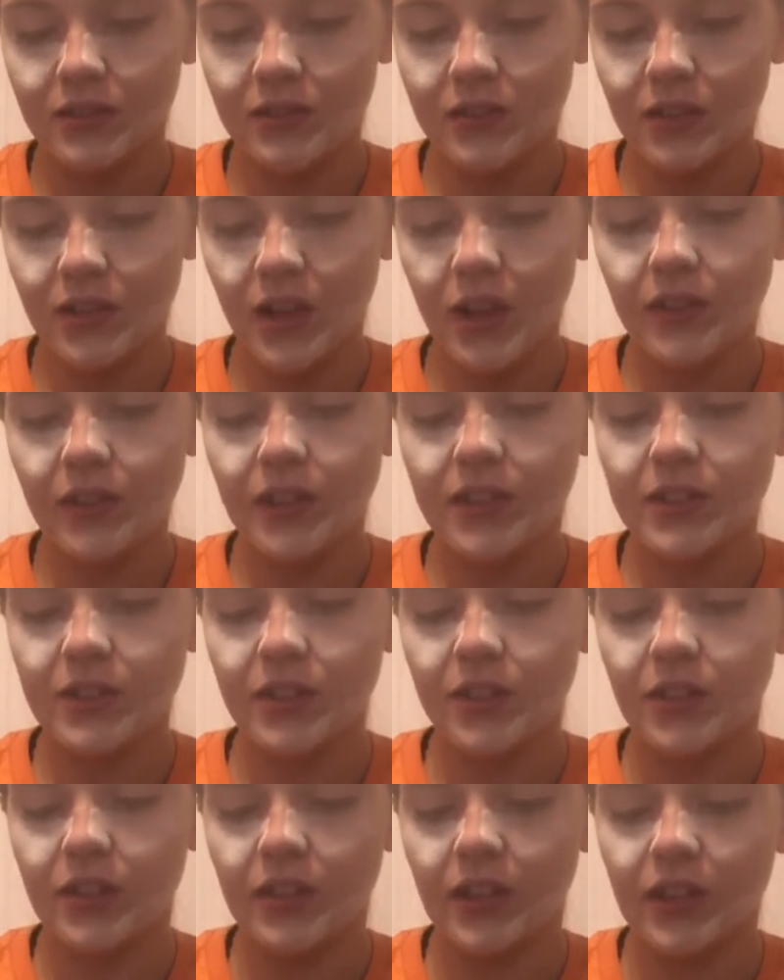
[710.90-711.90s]
Oh, that's
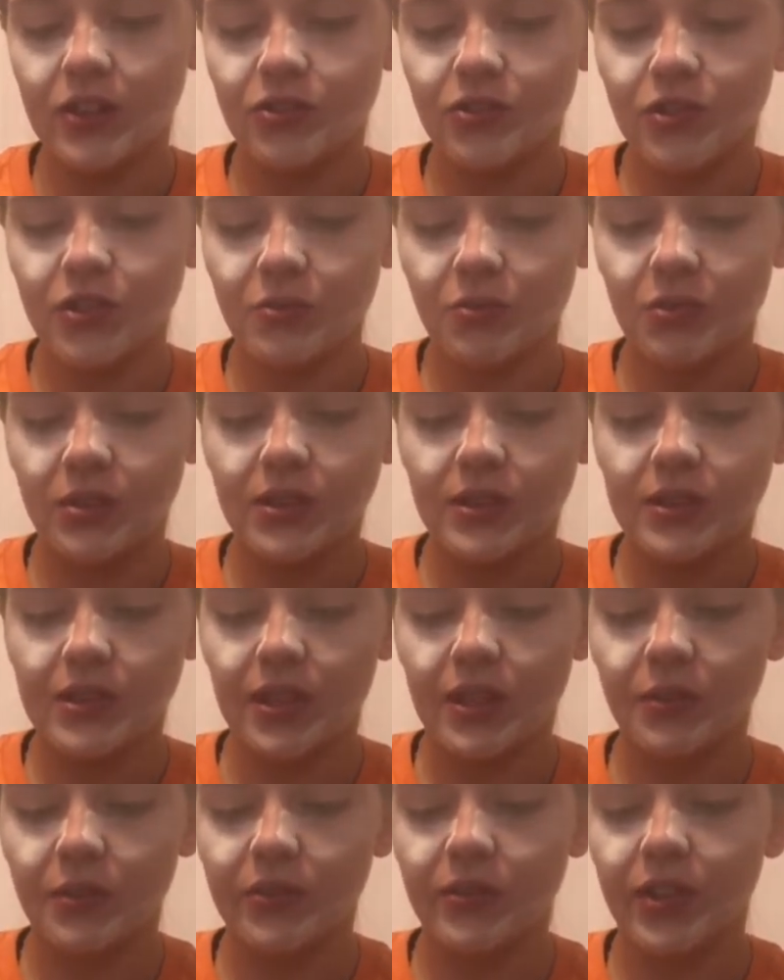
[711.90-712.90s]
good. That's just one side.
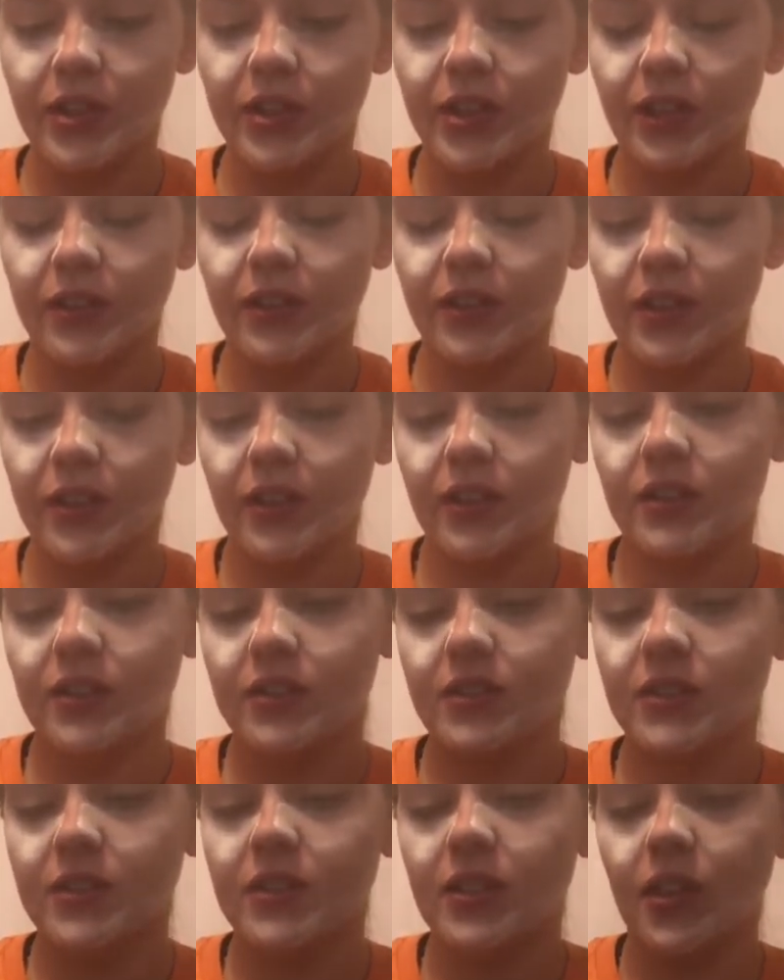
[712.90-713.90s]
We've already done that.
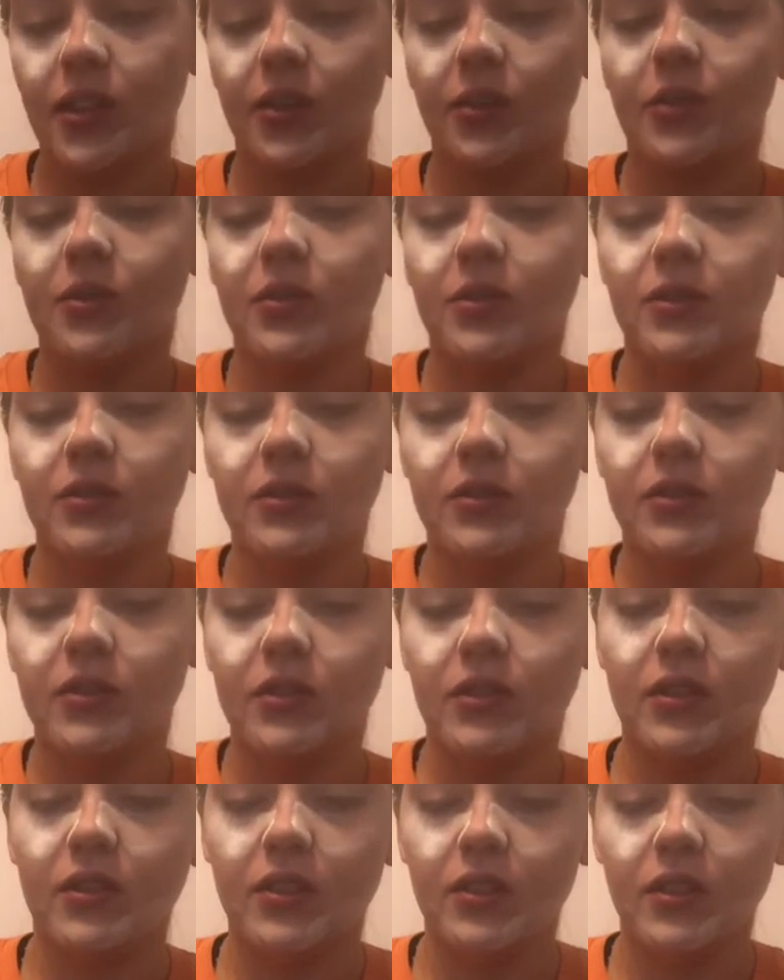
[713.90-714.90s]
So
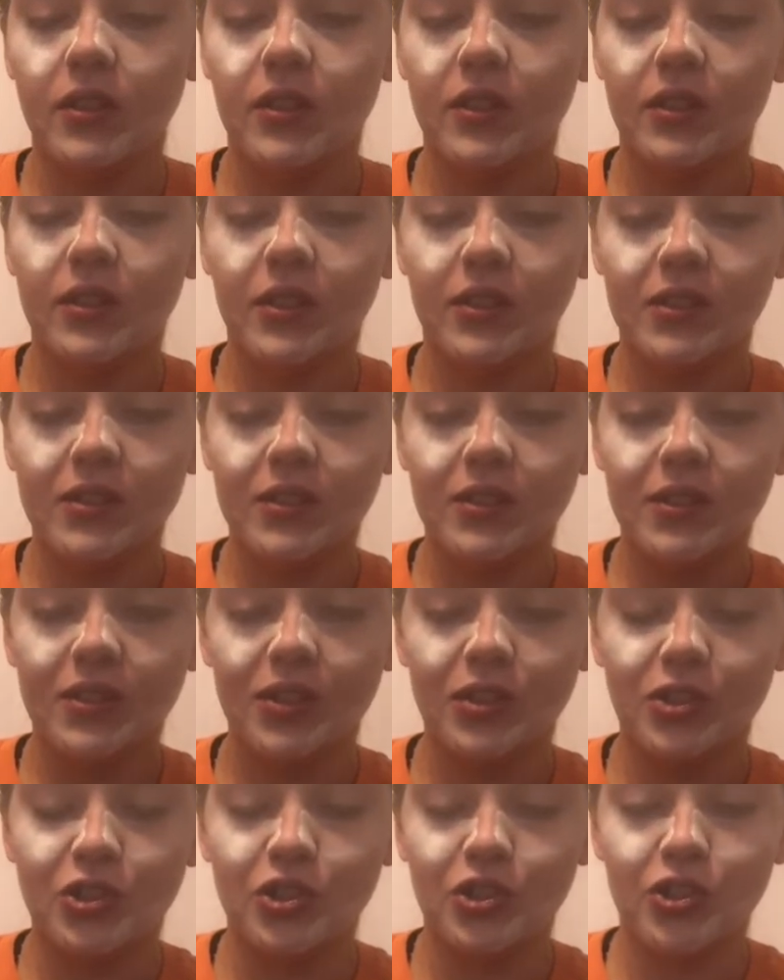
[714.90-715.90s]
this is the
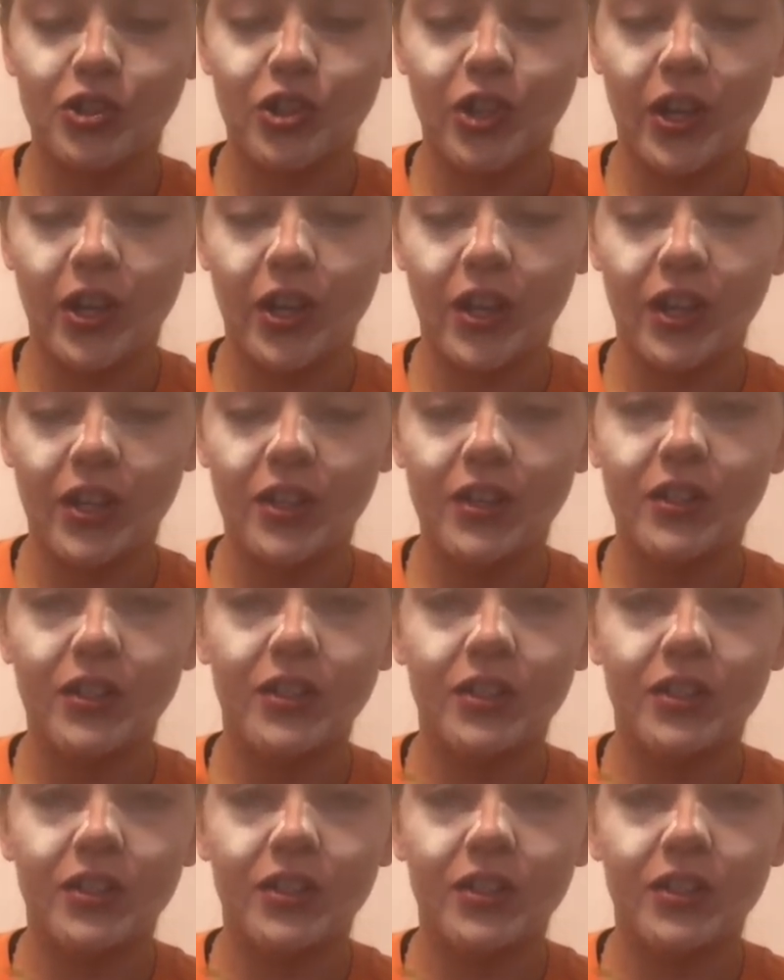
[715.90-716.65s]
shade.